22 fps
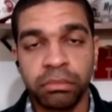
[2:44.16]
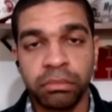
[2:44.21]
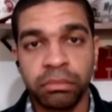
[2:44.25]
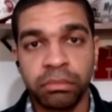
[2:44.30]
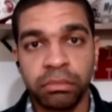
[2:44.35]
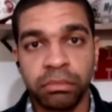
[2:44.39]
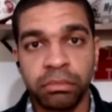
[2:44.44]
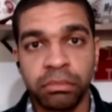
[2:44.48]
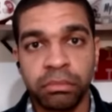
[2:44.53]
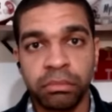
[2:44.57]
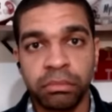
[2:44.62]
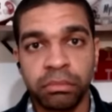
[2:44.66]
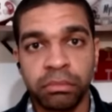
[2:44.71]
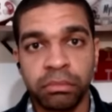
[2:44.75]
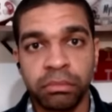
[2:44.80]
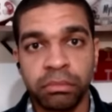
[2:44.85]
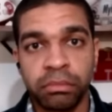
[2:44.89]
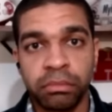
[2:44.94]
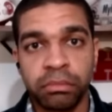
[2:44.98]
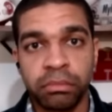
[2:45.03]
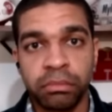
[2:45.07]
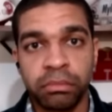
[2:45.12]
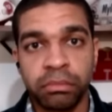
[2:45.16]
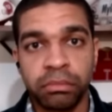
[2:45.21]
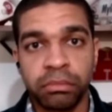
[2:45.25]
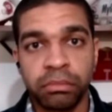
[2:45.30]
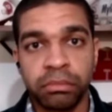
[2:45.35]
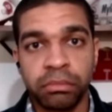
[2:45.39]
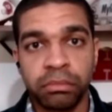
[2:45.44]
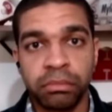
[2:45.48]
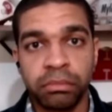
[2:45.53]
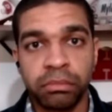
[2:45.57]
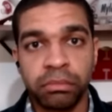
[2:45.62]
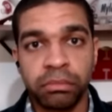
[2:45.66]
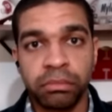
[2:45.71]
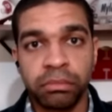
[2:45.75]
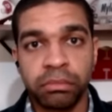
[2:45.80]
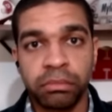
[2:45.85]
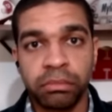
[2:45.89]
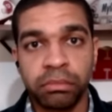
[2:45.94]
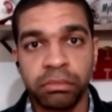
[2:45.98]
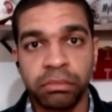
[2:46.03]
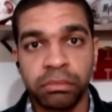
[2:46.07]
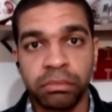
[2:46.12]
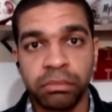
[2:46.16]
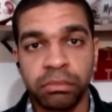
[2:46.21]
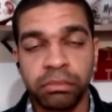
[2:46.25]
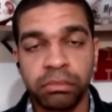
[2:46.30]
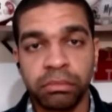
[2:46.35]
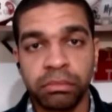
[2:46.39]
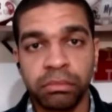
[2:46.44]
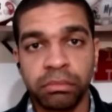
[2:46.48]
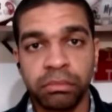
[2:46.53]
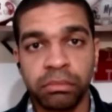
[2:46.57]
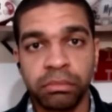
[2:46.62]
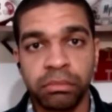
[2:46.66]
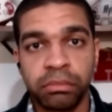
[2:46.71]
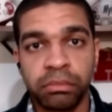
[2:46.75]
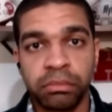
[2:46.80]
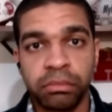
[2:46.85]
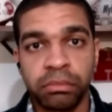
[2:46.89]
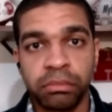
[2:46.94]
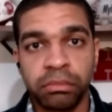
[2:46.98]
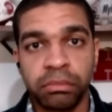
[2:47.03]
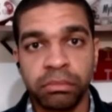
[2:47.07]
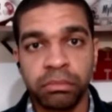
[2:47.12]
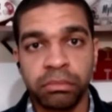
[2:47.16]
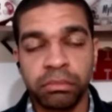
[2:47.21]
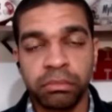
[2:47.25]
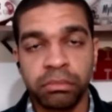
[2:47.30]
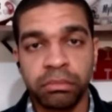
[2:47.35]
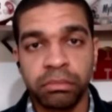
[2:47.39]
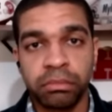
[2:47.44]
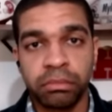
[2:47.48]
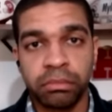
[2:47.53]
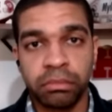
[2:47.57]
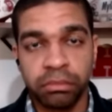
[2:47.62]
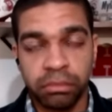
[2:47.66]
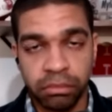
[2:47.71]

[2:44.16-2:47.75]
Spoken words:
(not speaking)